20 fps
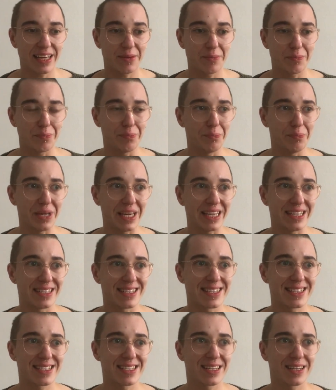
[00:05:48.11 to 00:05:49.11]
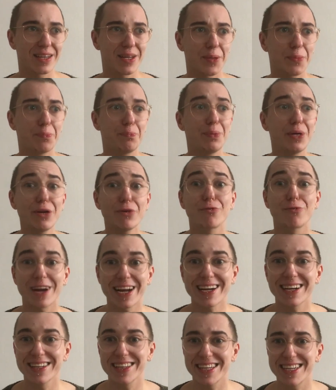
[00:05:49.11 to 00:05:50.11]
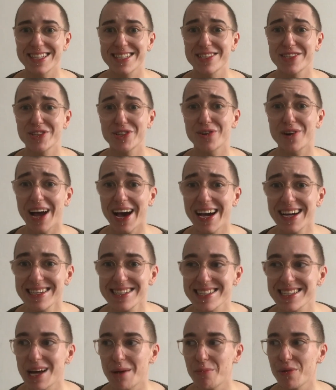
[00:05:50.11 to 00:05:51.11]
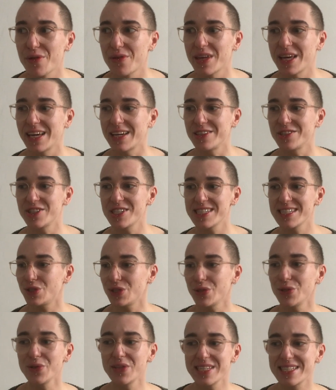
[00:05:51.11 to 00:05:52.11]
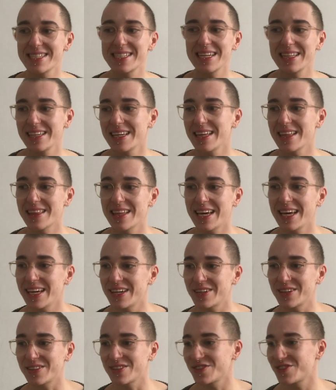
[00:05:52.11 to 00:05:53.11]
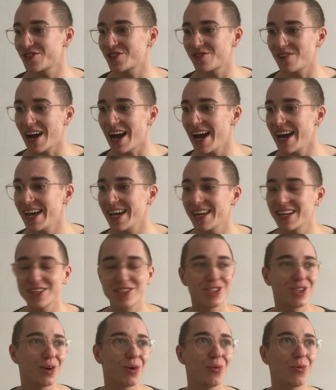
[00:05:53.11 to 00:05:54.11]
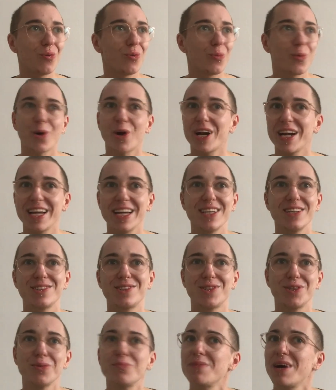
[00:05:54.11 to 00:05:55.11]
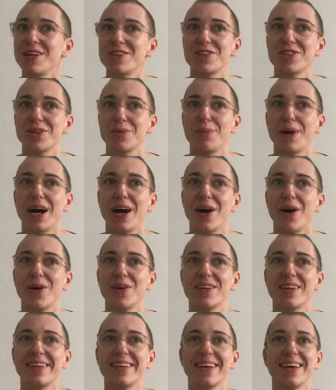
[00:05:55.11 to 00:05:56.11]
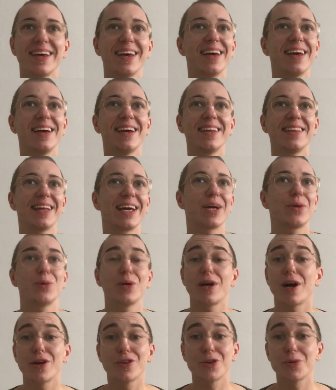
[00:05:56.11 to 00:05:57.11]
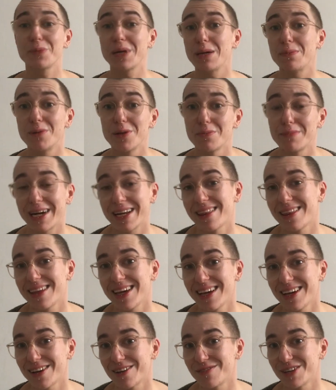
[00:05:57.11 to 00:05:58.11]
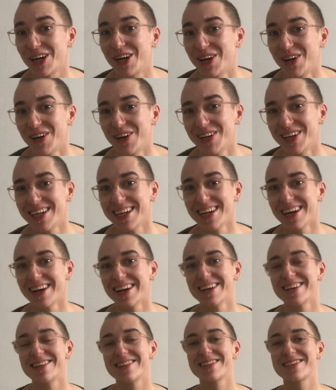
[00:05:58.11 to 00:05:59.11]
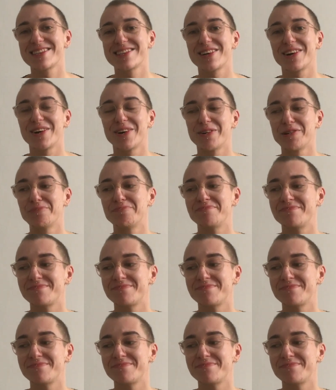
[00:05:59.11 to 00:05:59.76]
means be reckless, try something, just do the silly thing, try it, and don't worry too much about like what other people might think of you. So